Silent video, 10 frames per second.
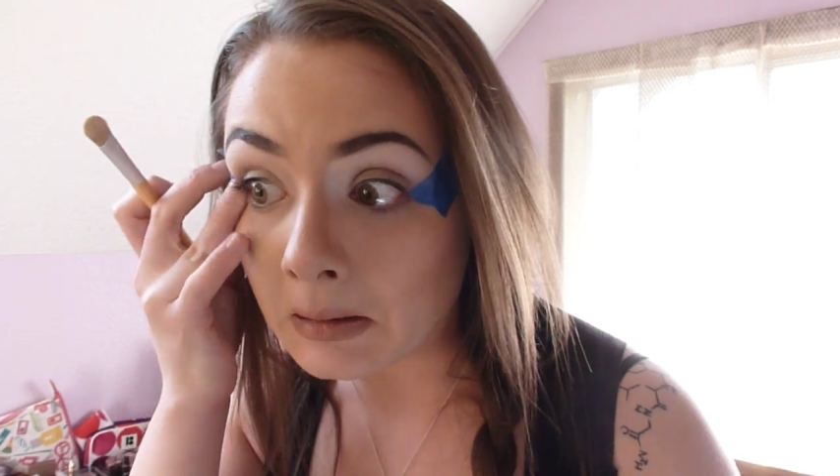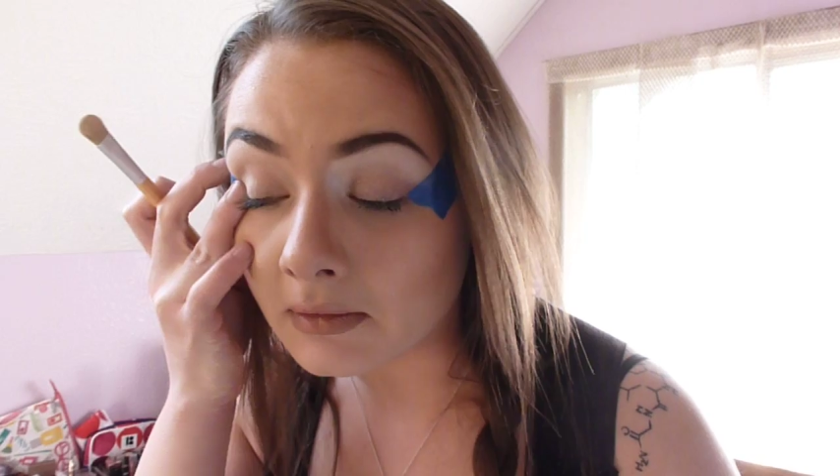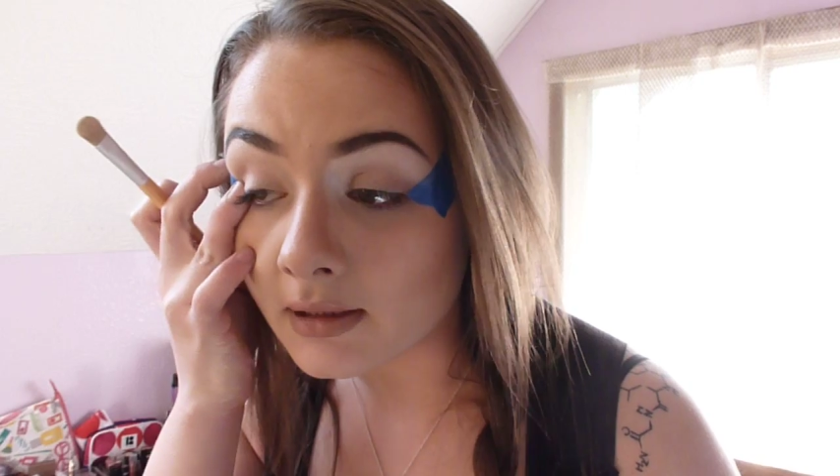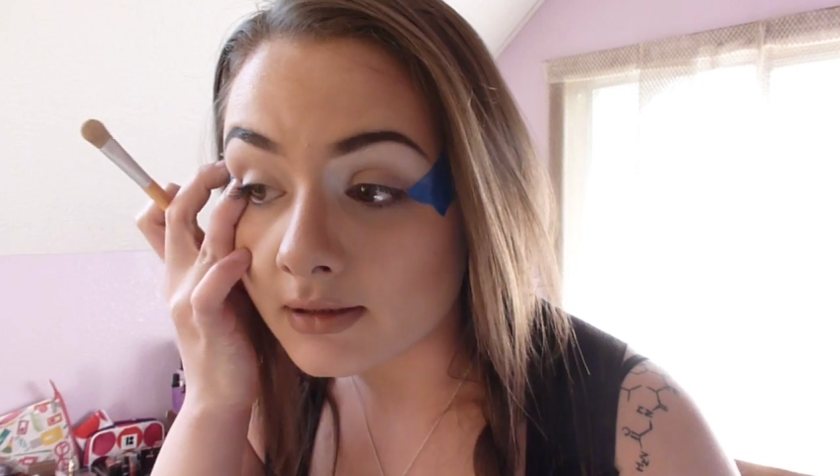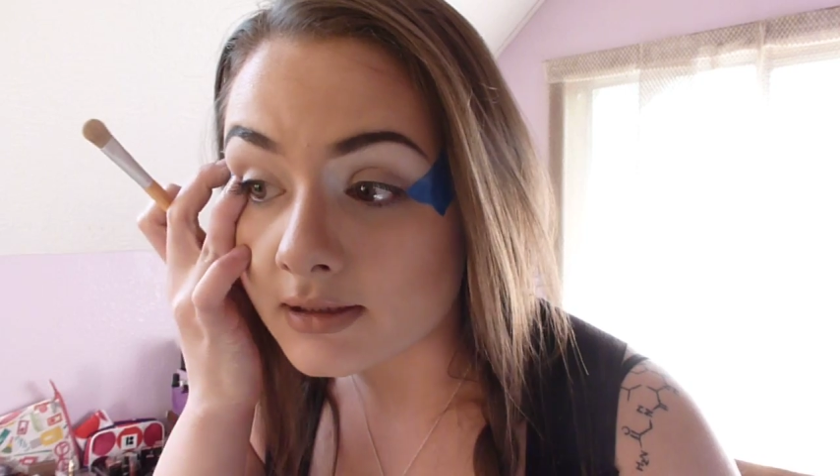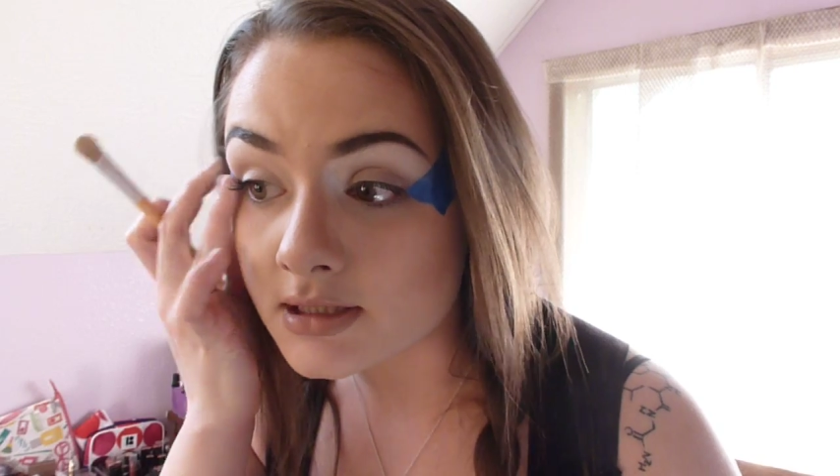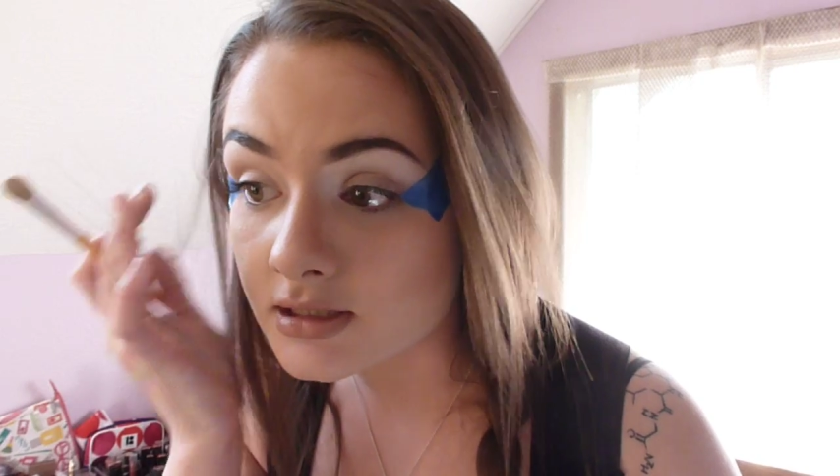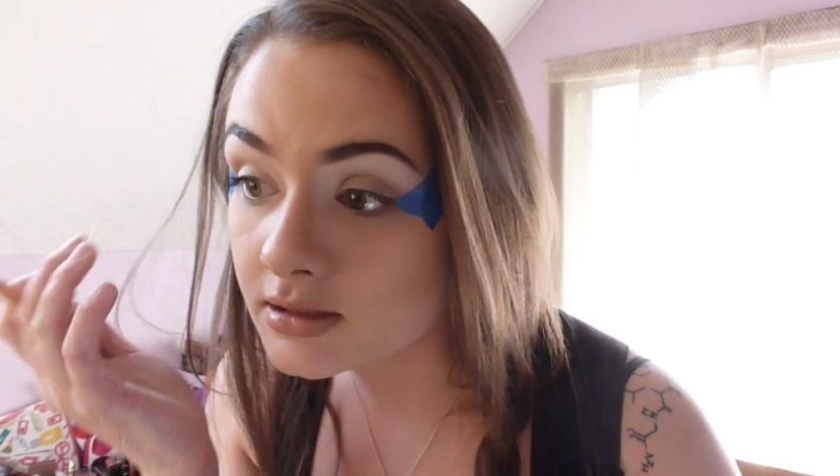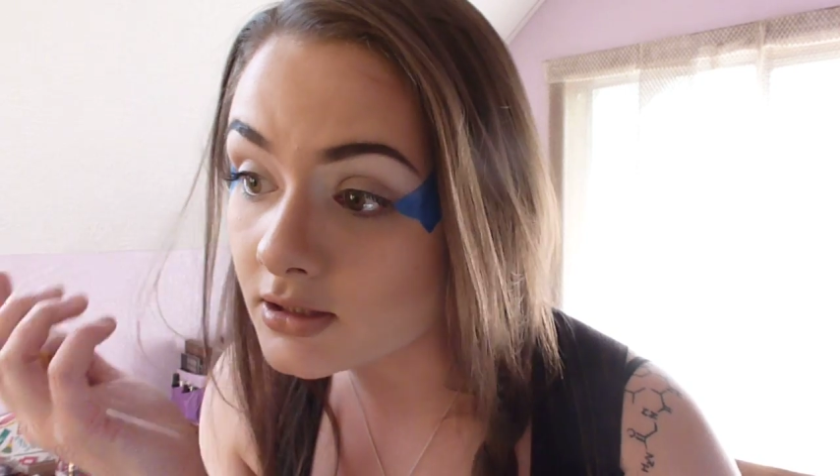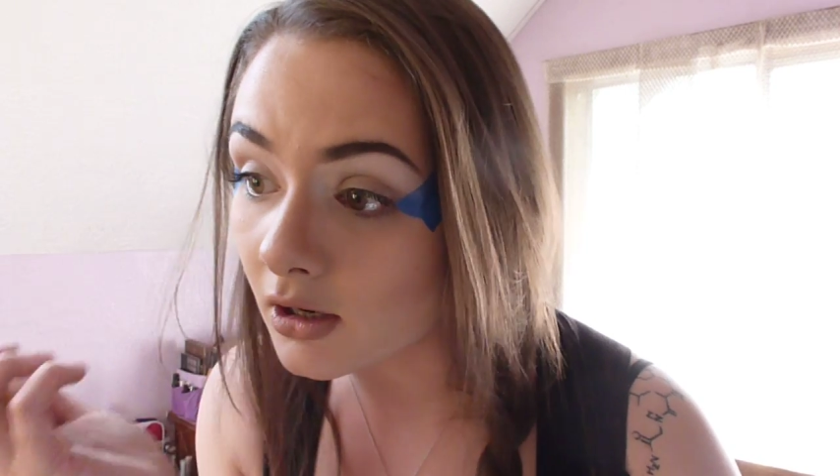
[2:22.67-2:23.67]
and like this
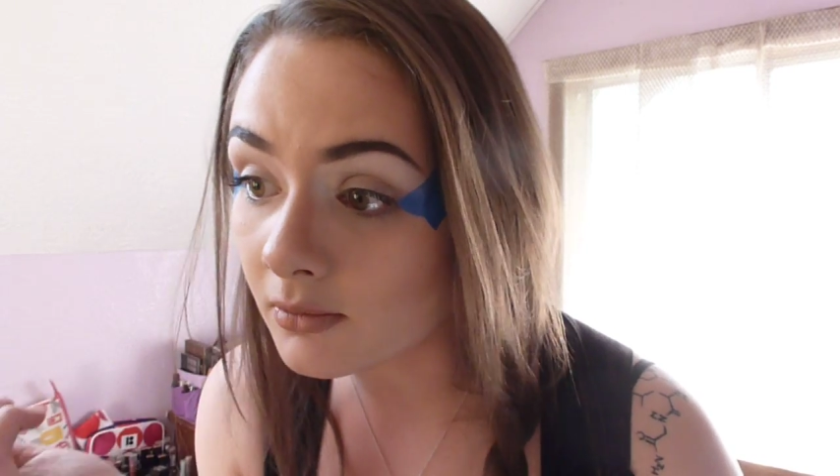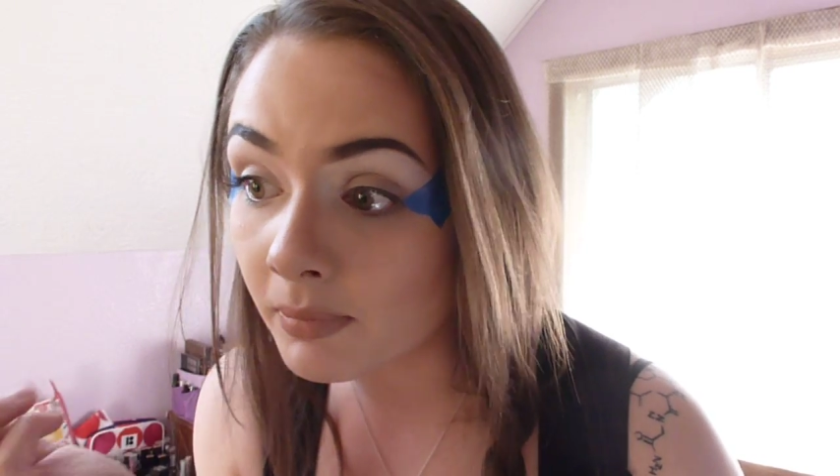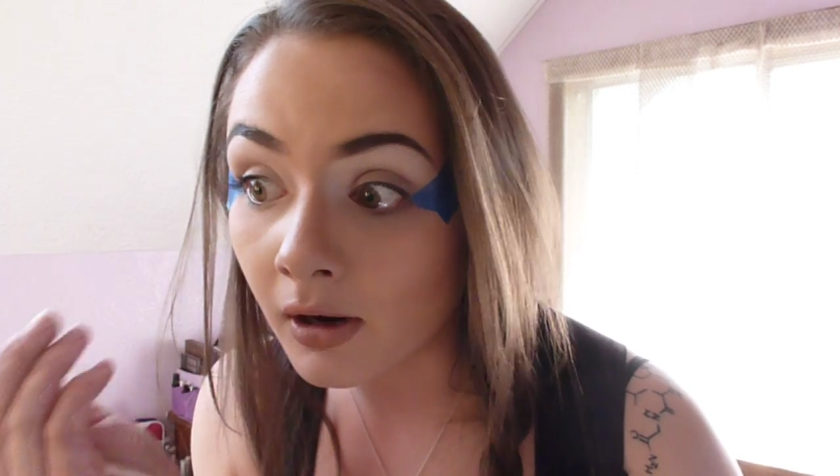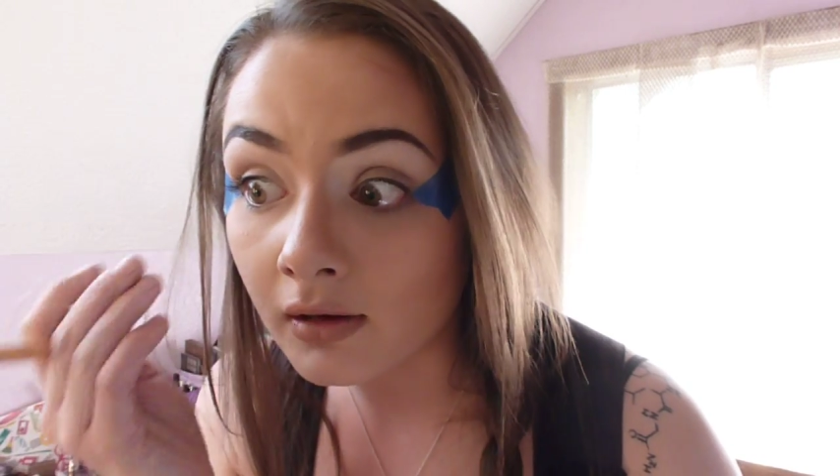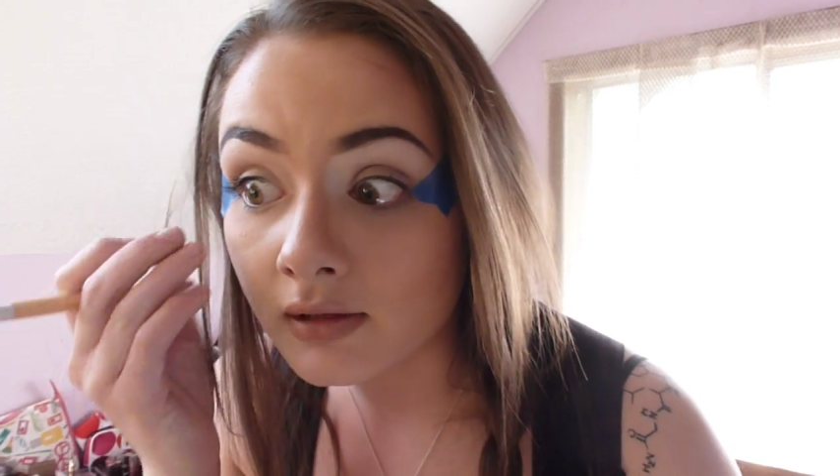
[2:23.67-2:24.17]
dark part,